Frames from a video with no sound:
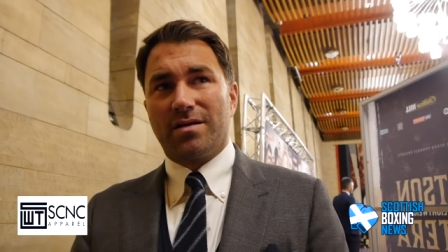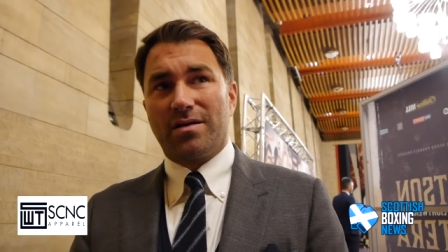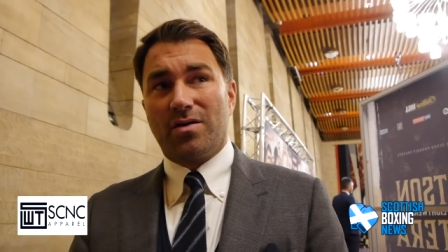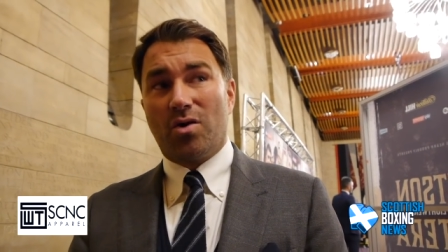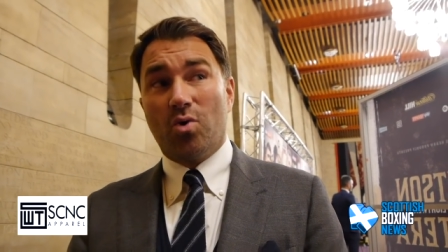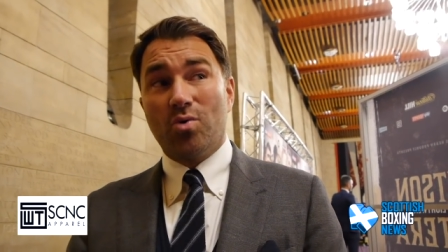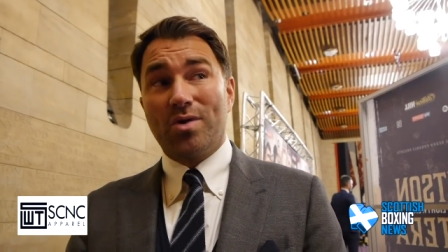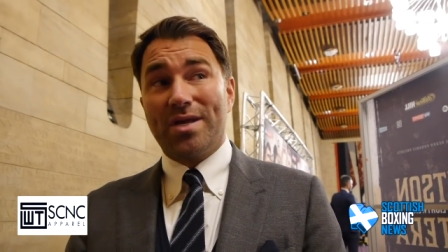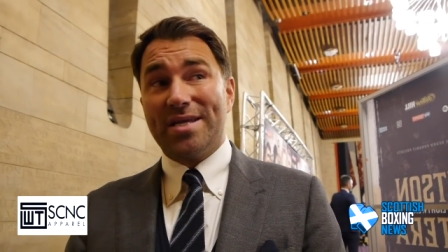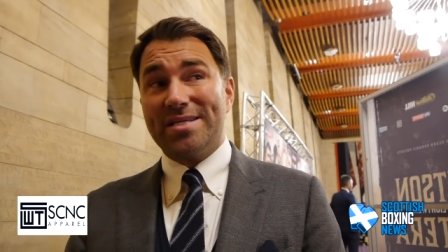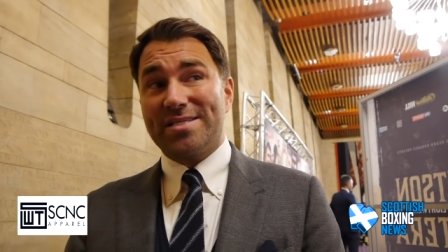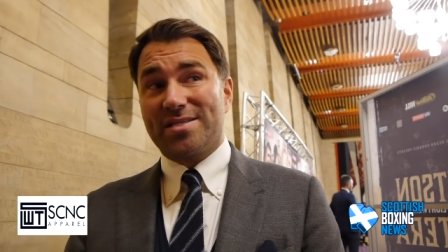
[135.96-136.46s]

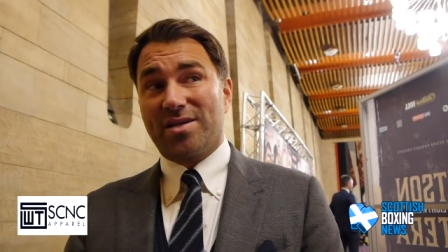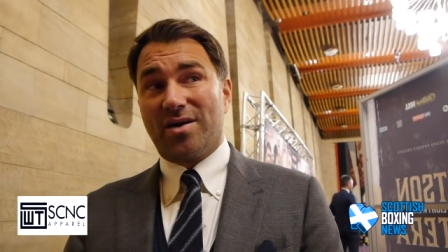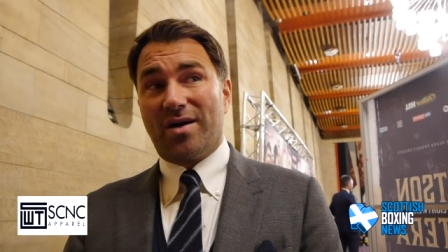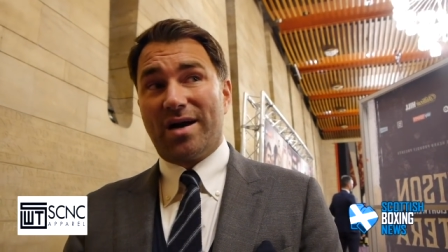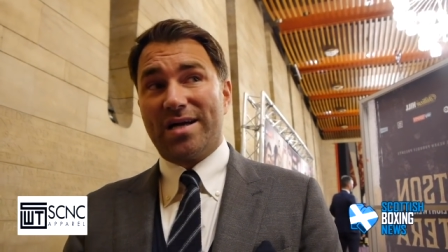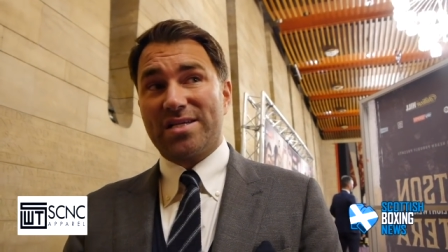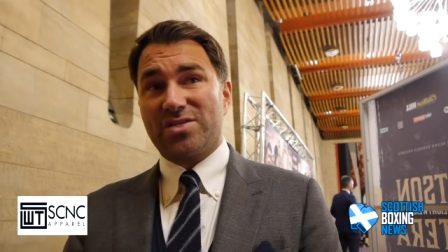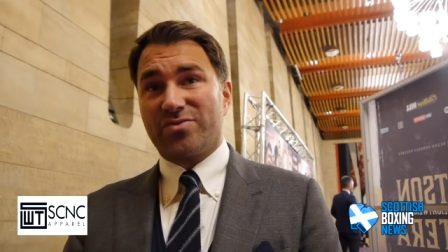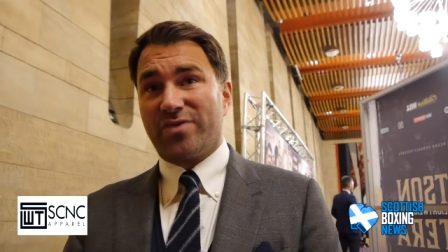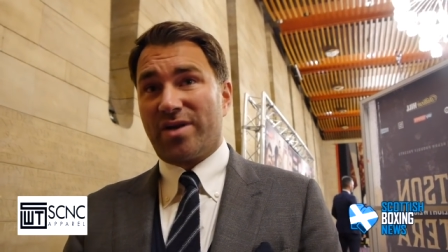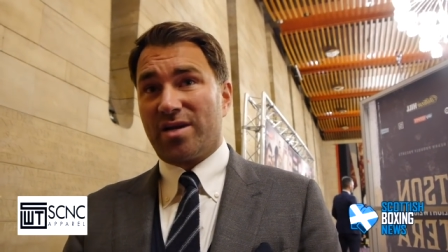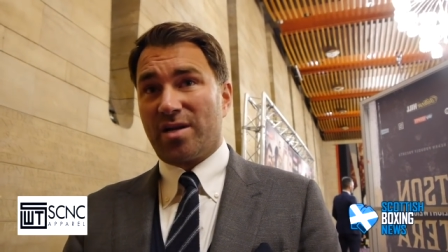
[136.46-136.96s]
all these
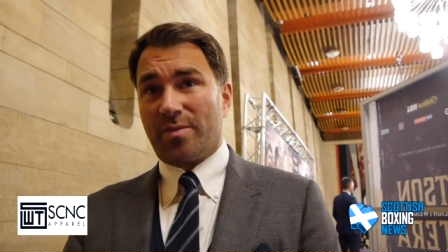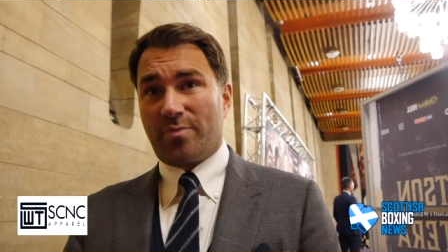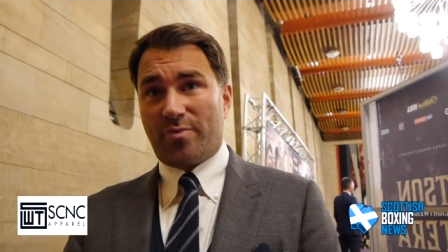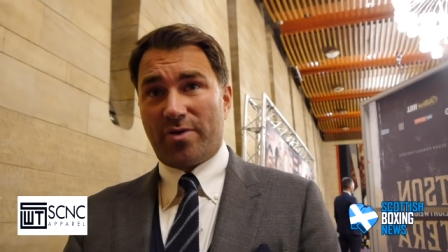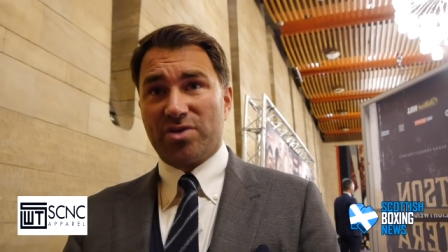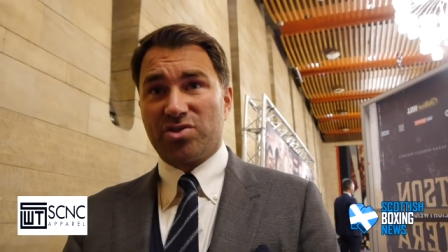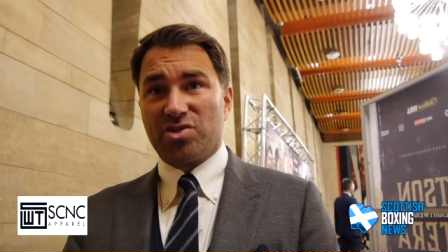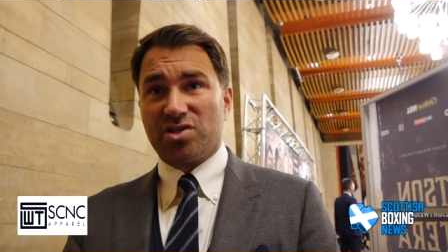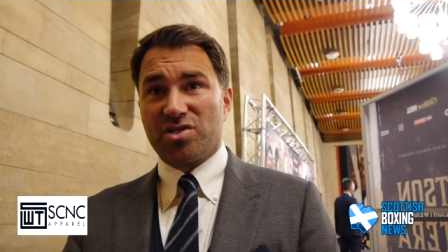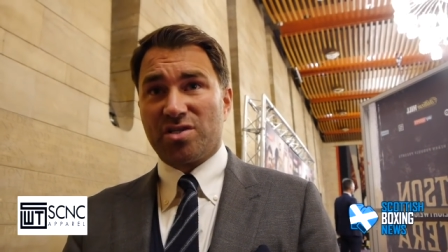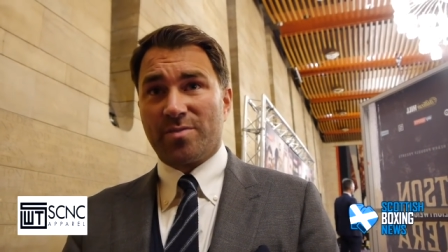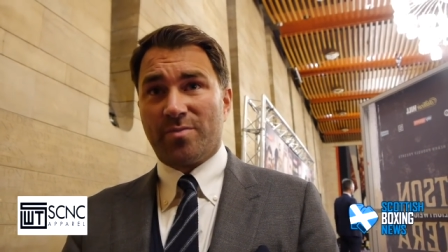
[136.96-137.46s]
guys are under
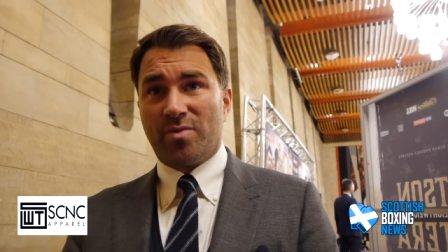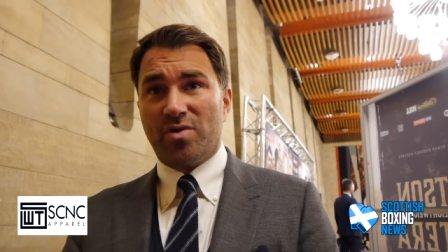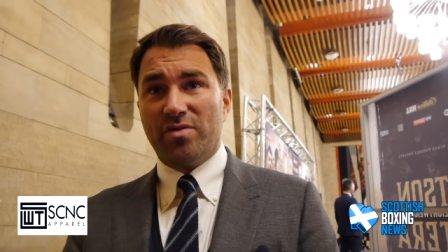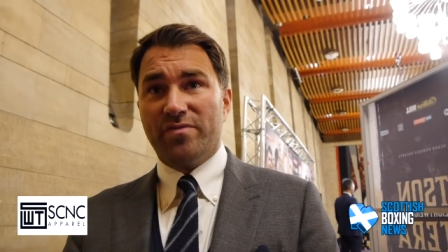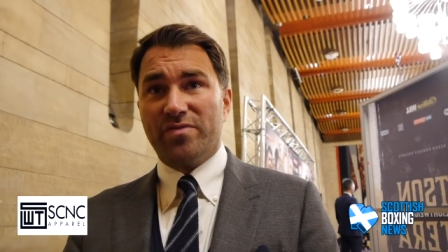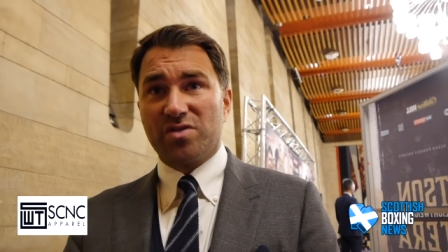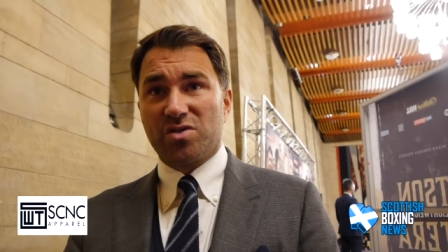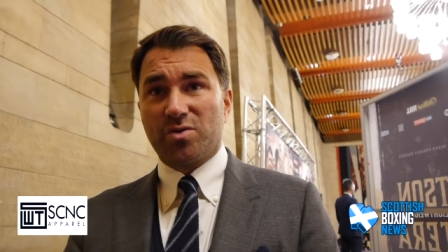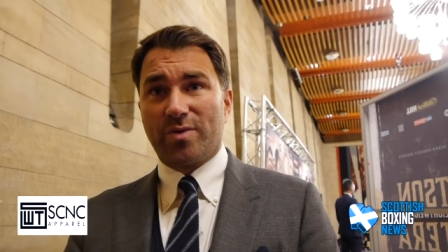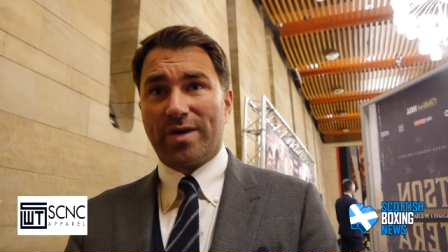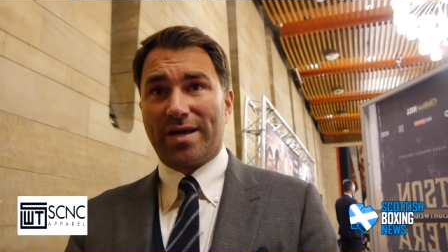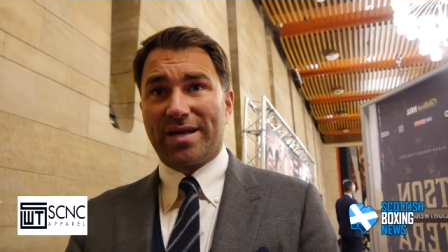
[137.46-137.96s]
pressure to move
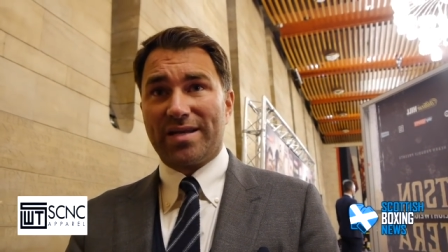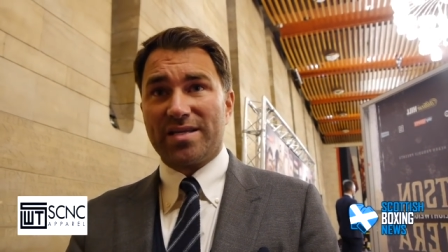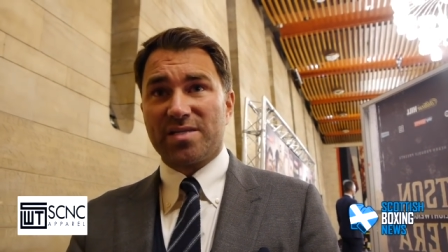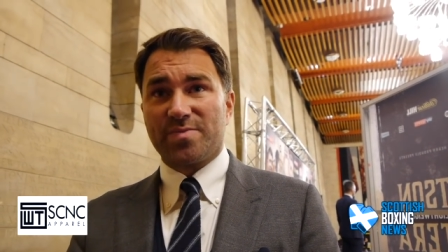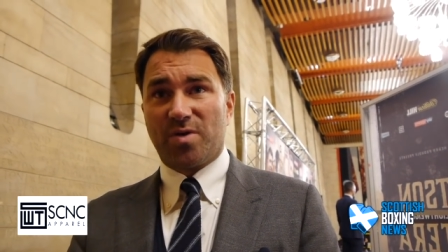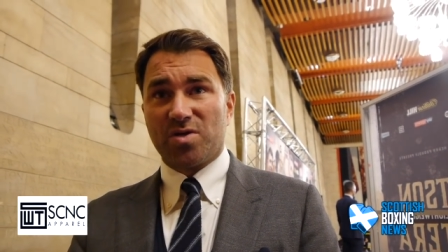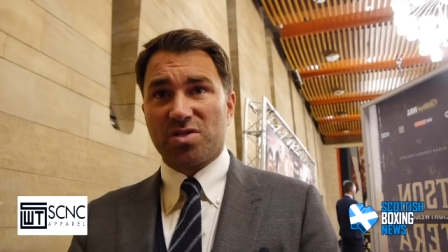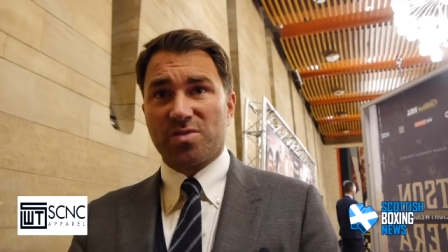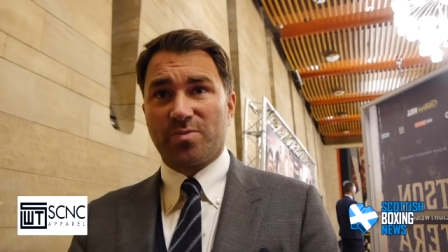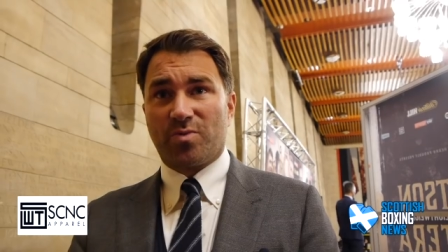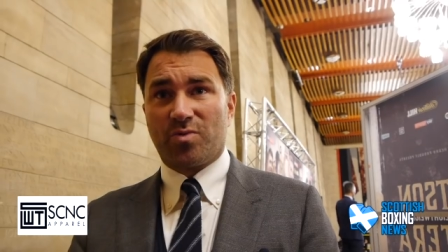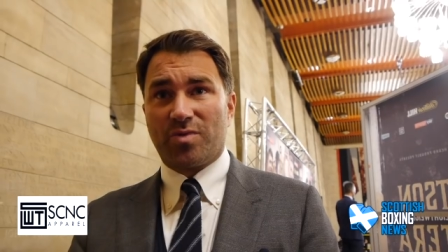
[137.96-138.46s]
as quickly as
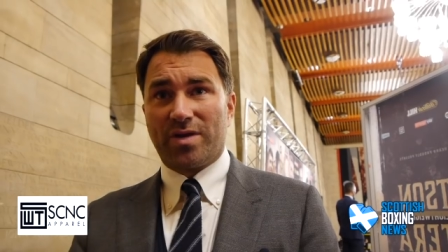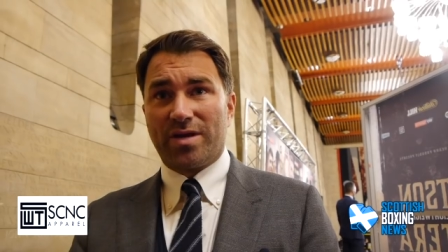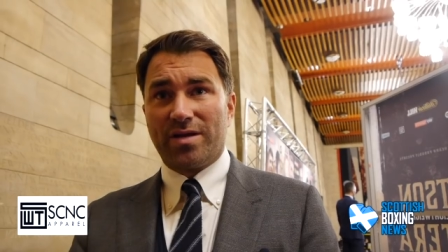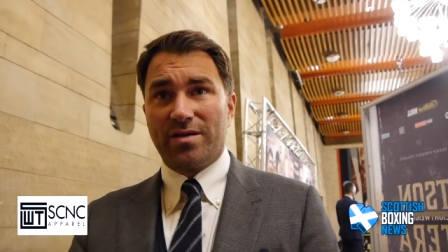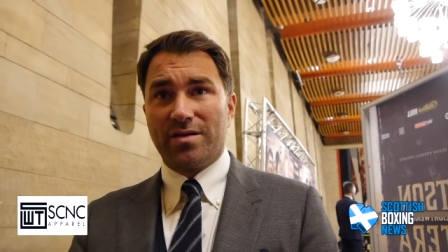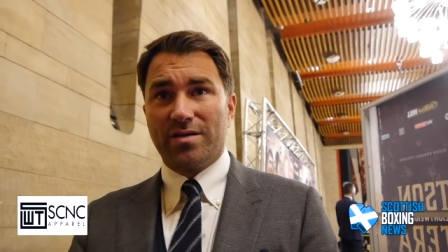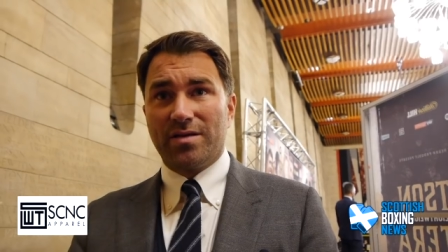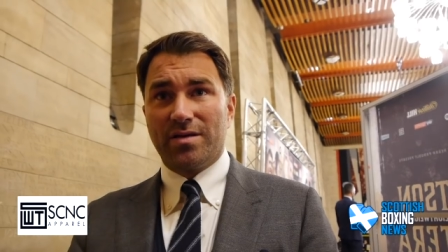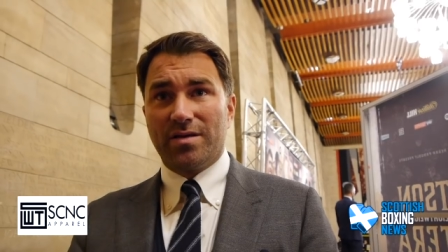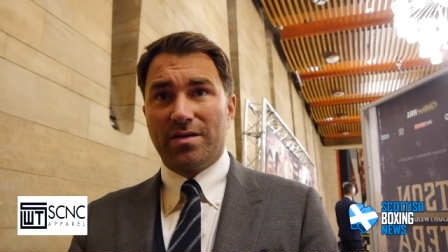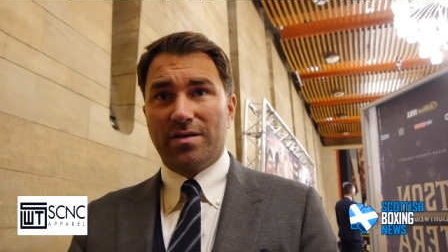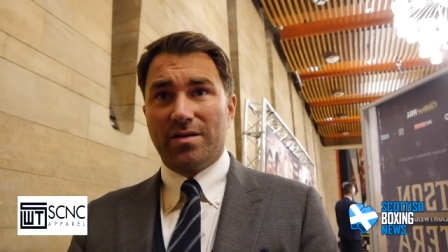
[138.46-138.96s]
possible
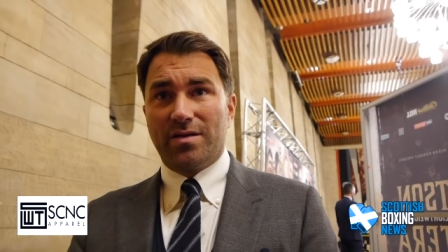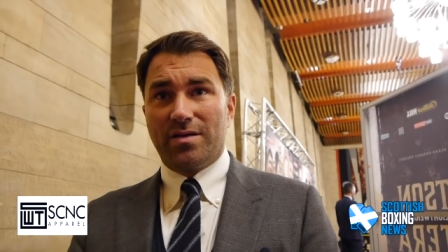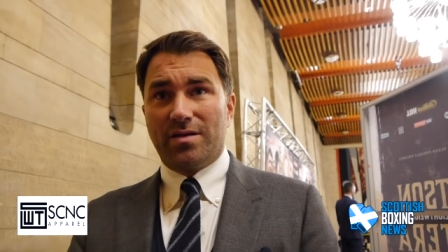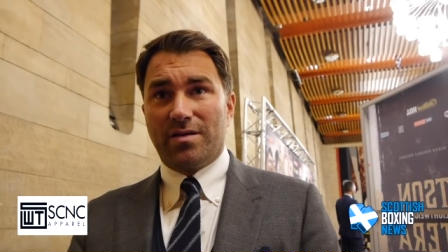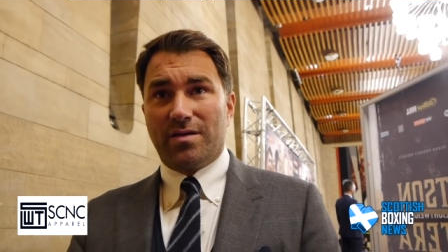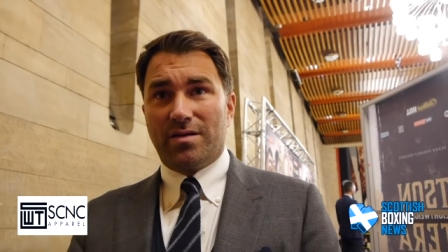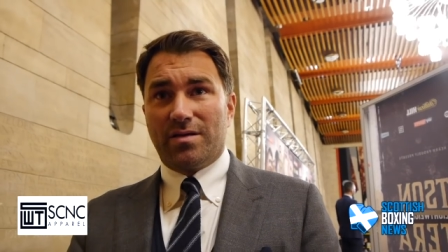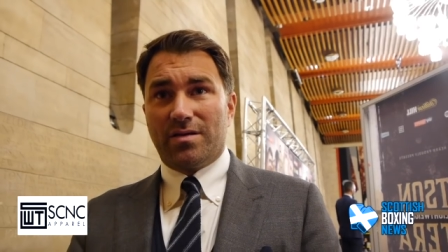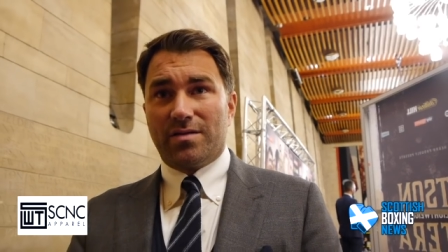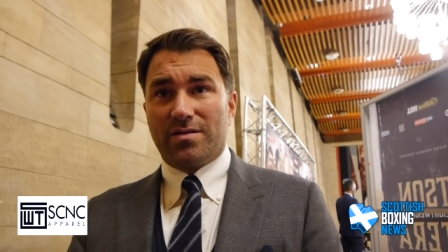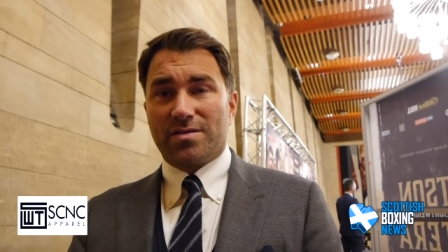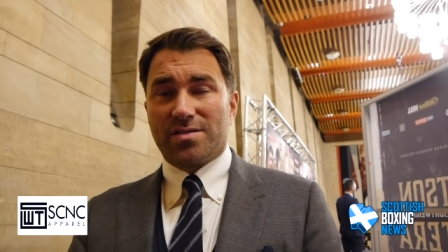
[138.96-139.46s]

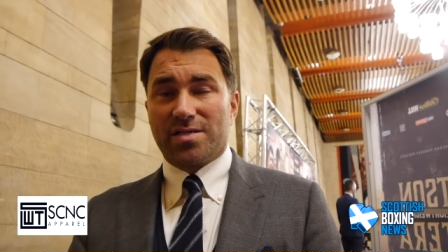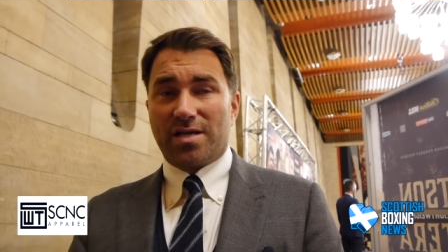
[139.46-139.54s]
now.